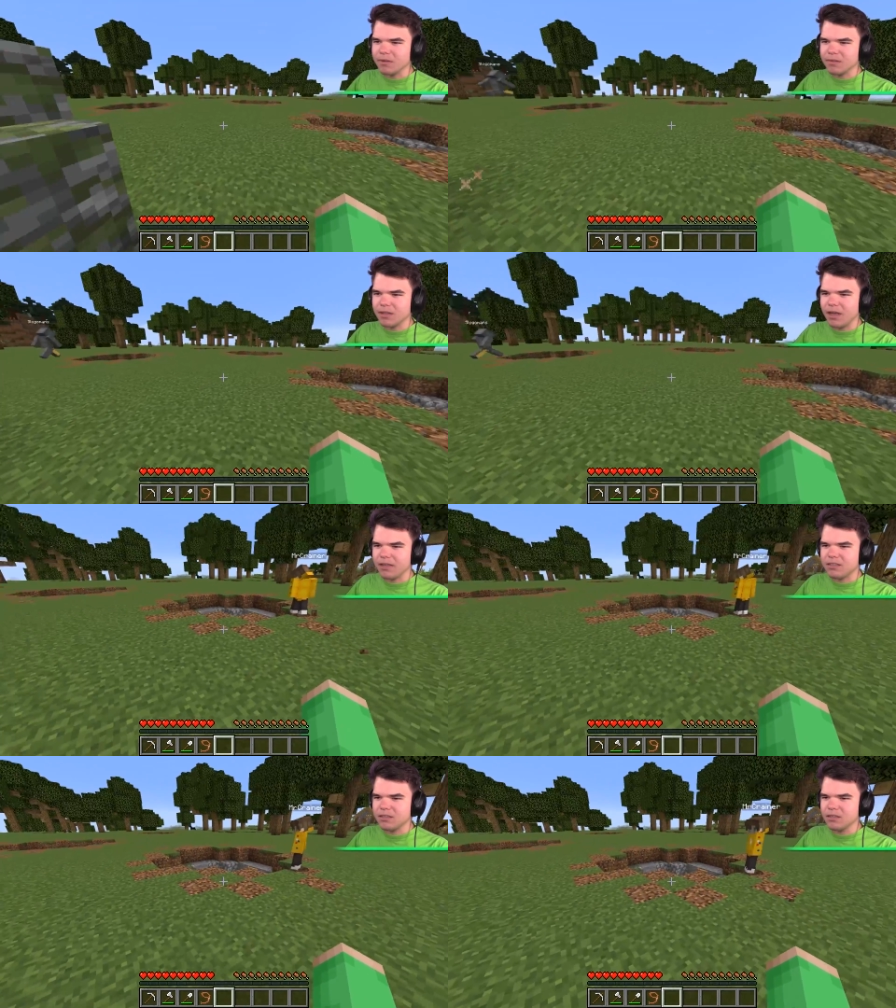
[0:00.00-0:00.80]
oh yeah,
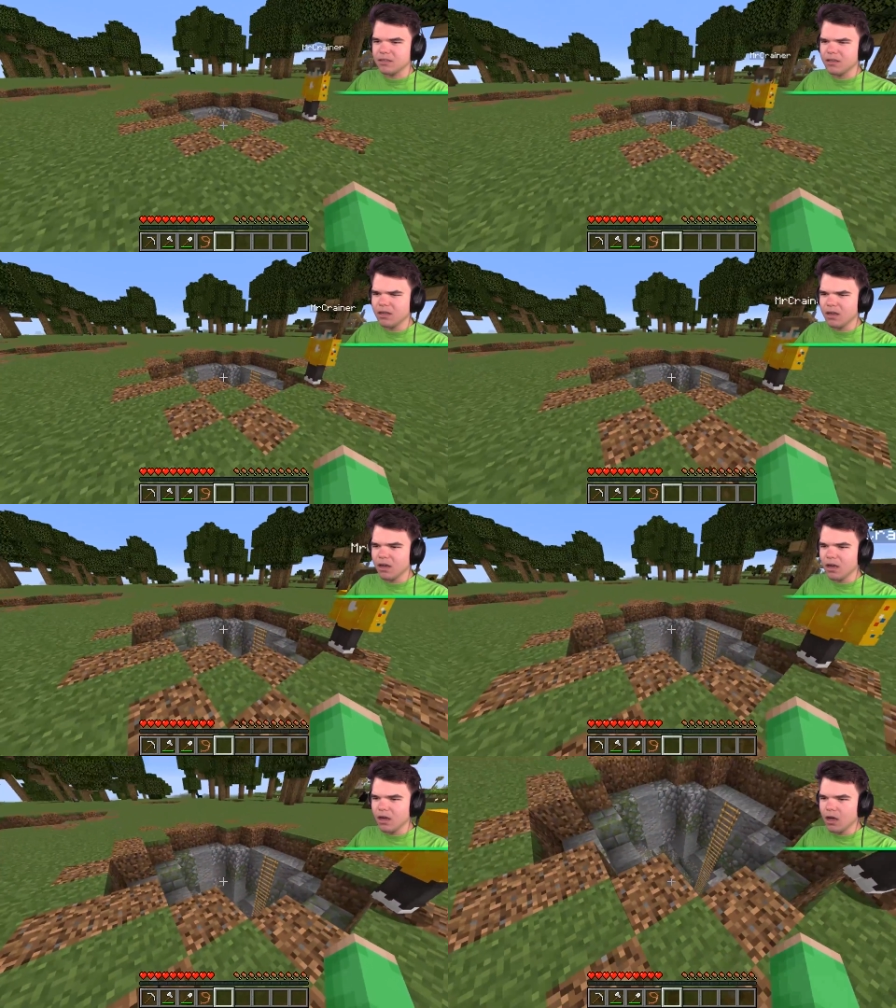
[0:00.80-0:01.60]
look!
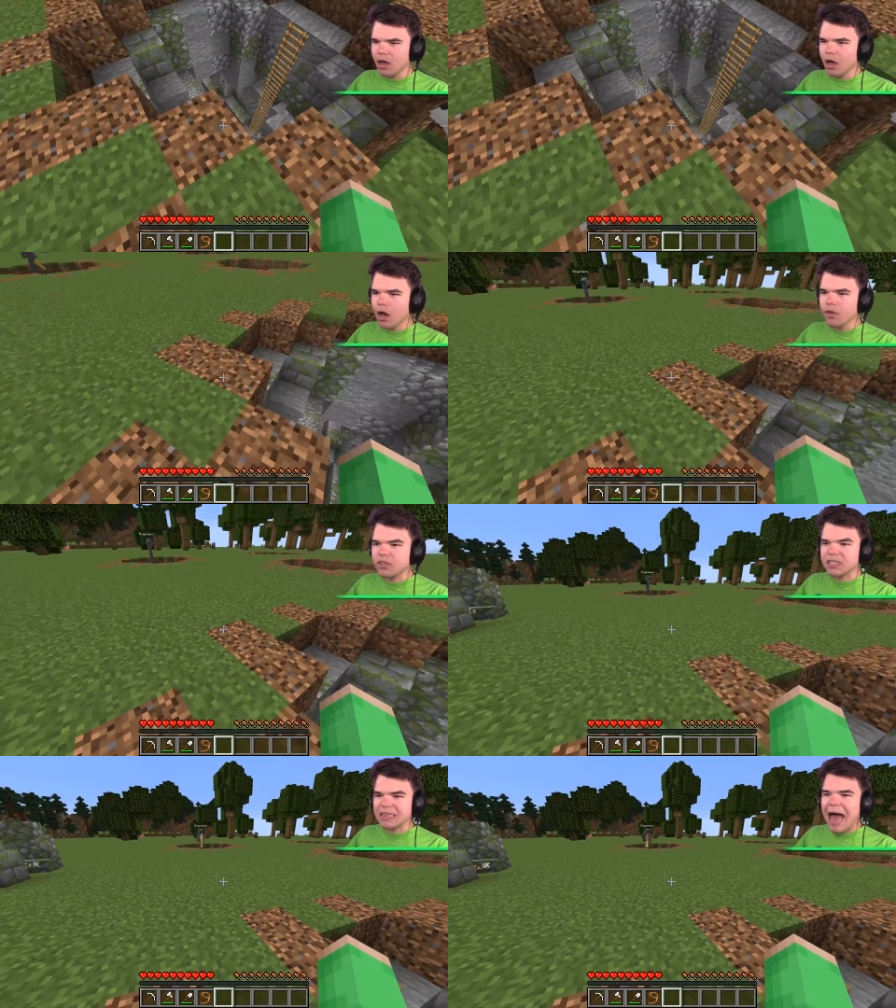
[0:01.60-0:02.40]
Oh,
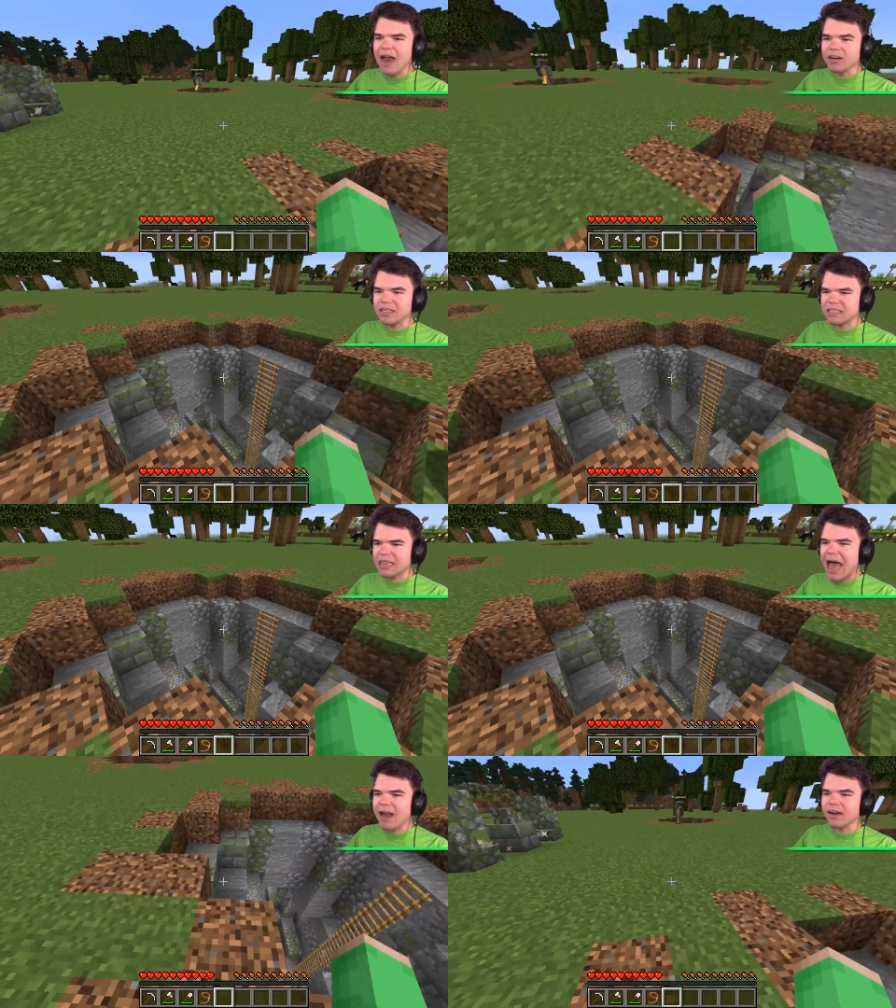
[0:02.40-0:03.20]
there's a ladder. Oh, there's a
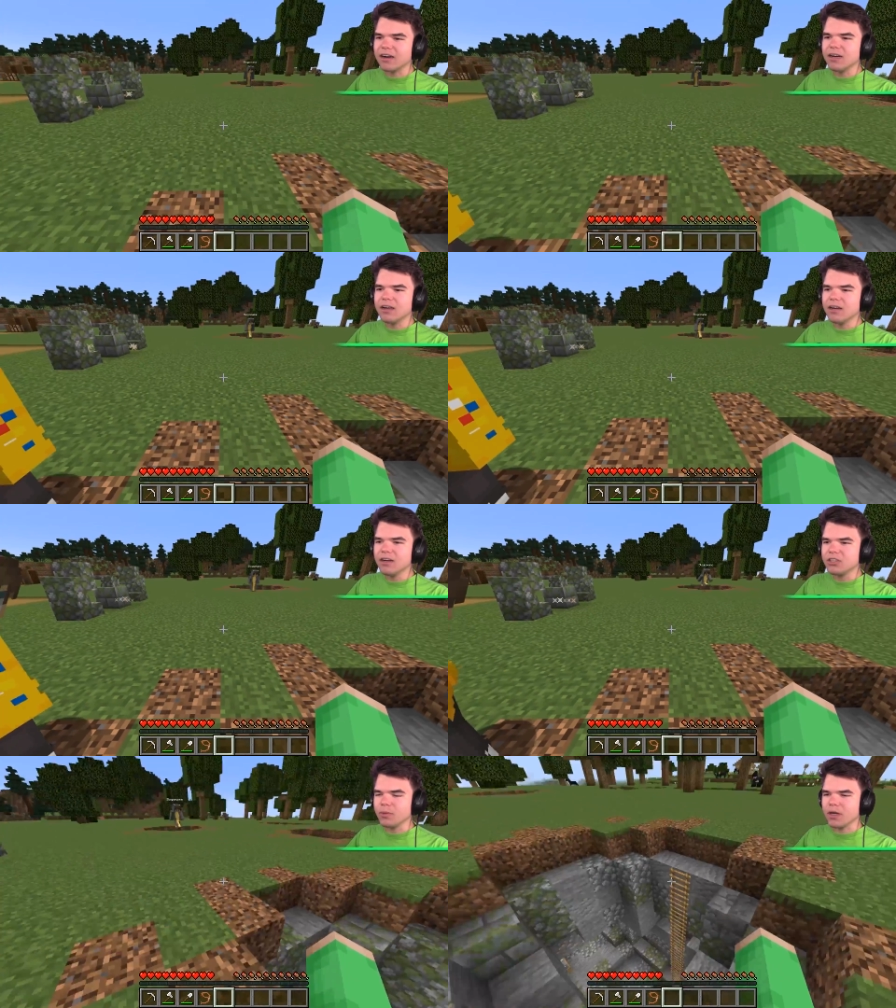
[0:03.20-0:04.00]
ladder. Tunnel.
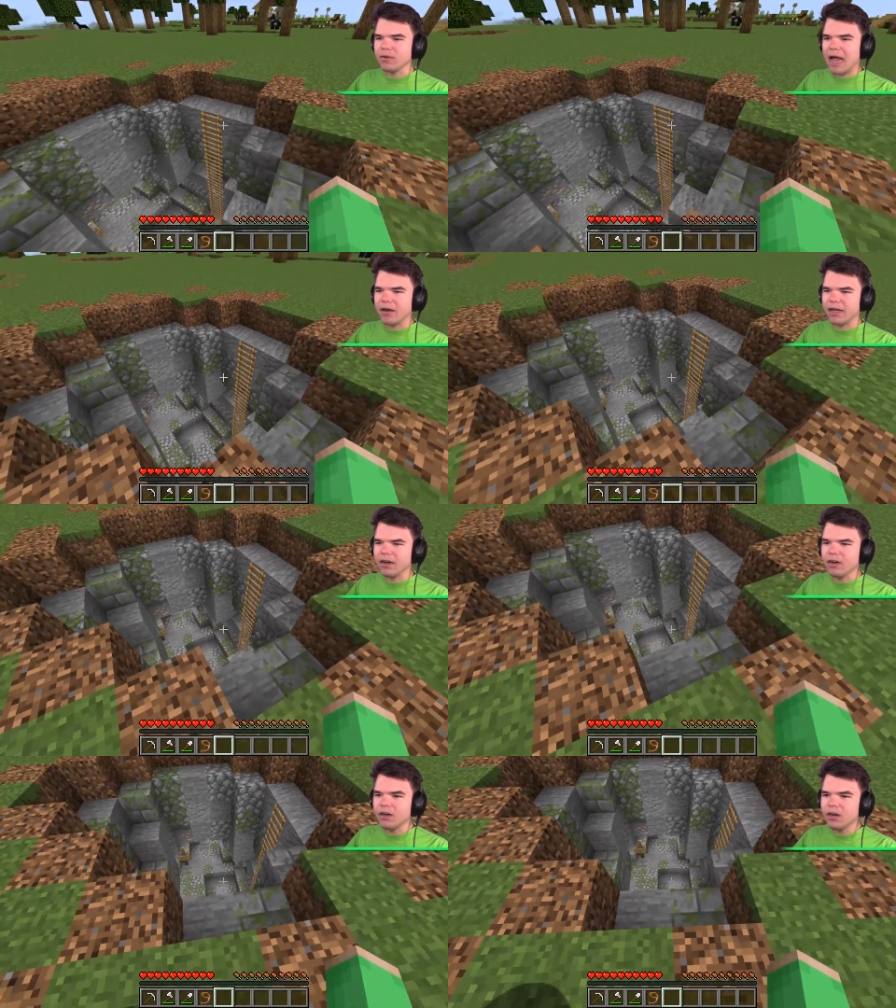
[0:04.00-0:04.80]
Should we go this down
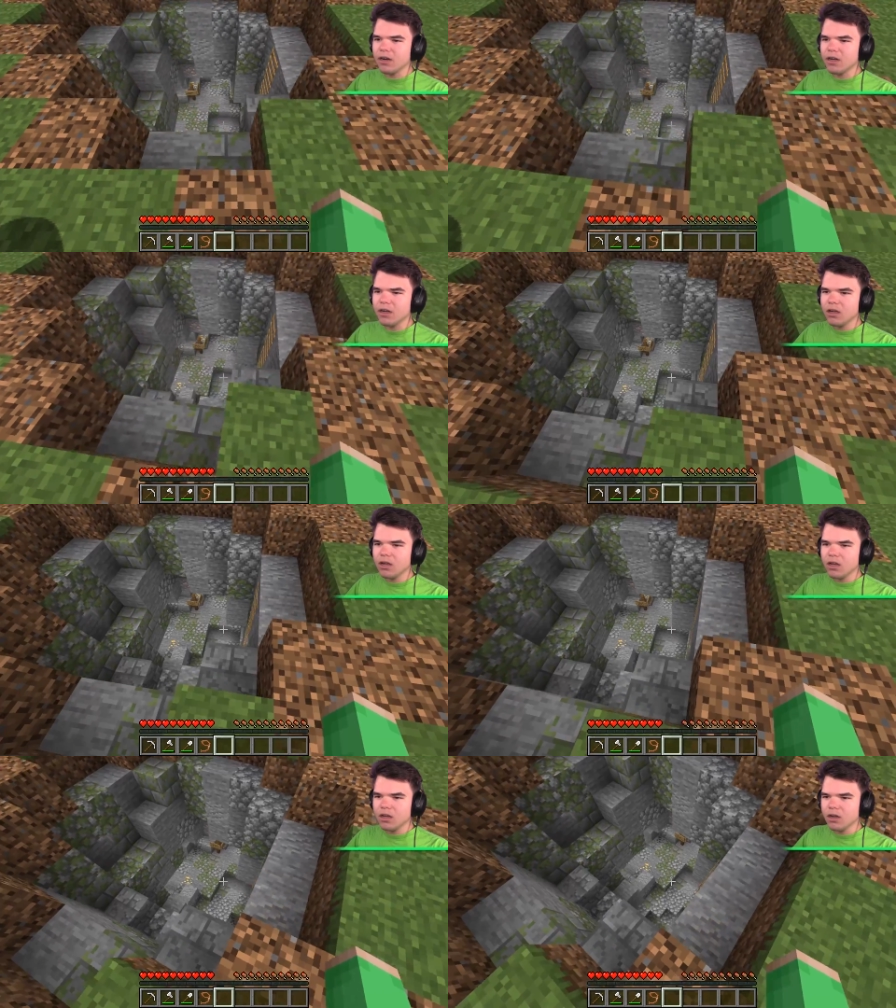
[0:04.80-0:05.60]
here? Insane. You go yeah,
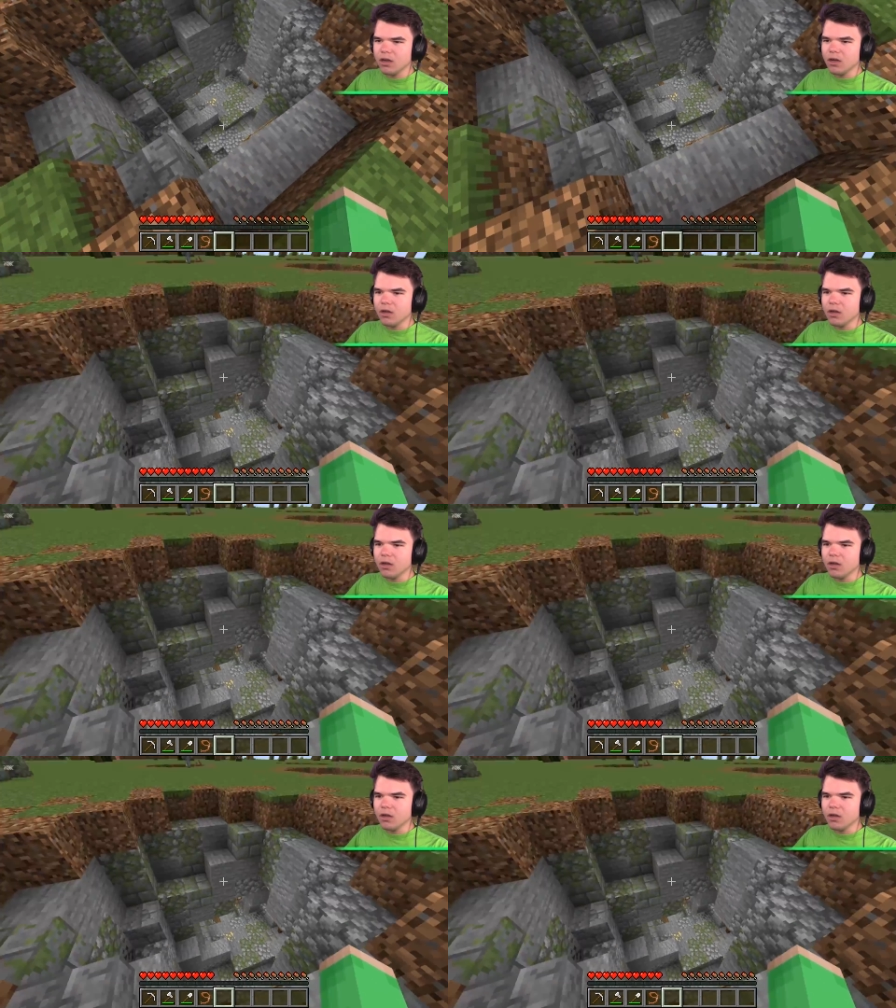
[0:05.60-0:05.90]
down that one. I'll go